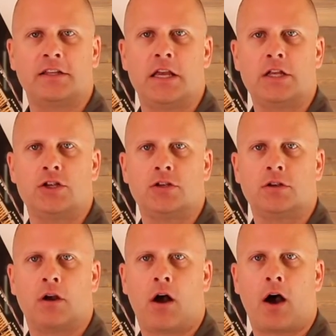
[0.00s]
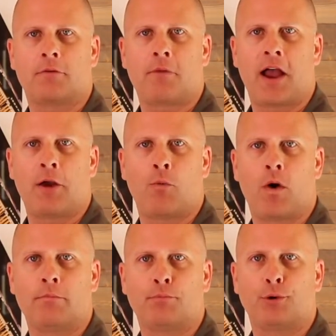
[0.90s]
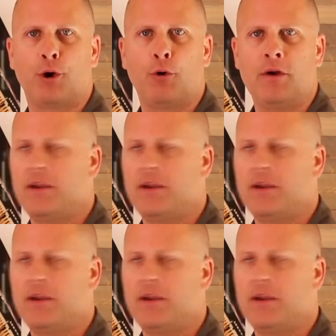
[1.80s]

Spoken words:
teach on my One Pro.